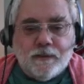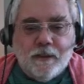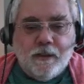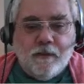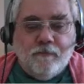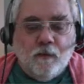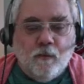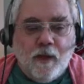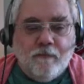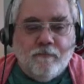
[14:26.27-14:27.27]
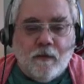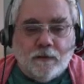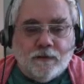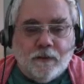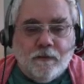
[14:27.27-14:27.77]
to give the wave
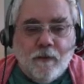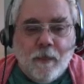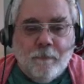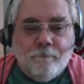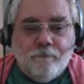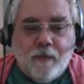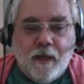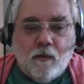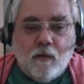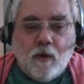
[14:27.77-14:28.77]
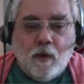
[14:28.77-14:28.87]
function at all